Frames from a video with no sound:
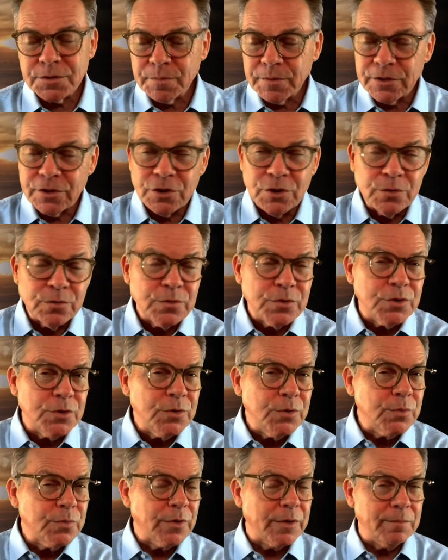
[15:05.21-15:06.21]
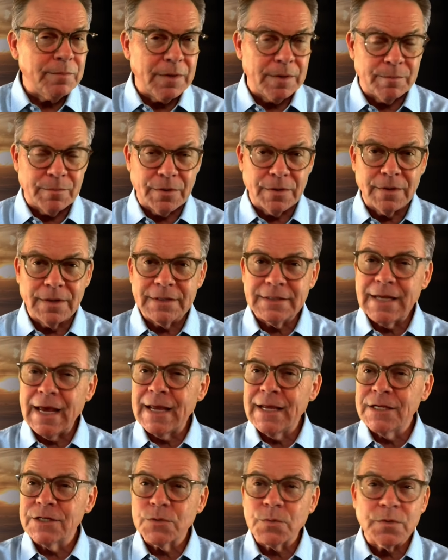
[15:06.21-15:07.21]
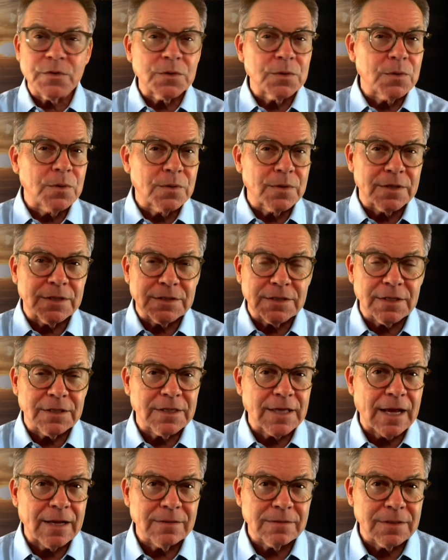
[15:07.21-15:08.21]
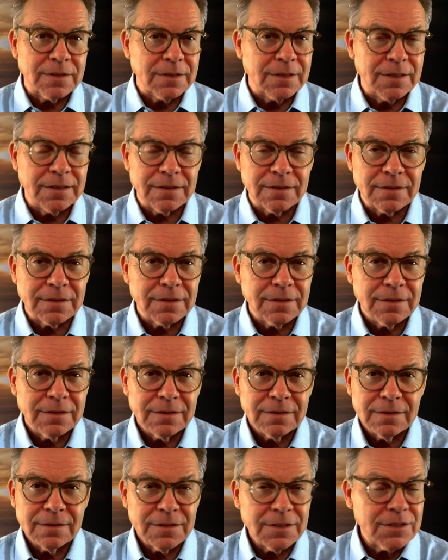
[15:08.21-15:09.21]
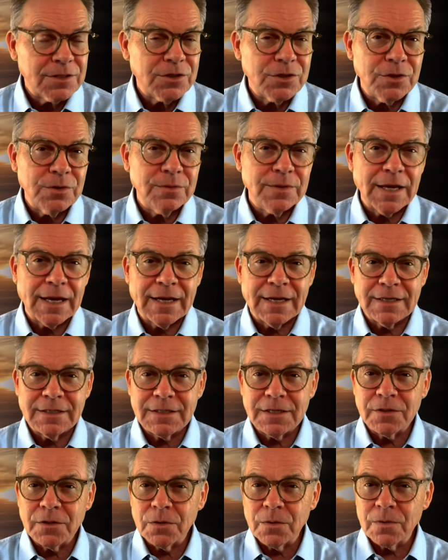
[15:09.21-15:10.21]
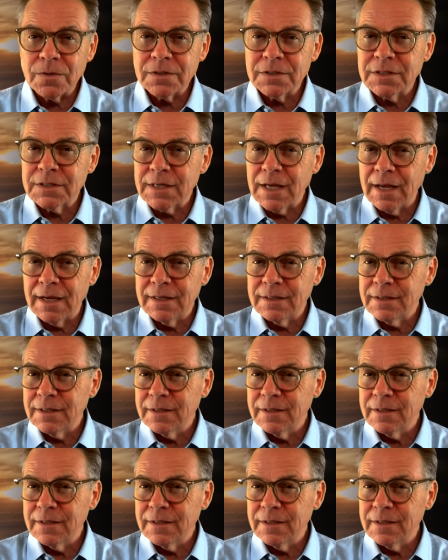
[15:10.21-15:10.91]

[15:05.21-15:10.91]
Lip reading: but you do remember a day is with the Lord as 1,000 years. Just 2 days in the Lord's sight.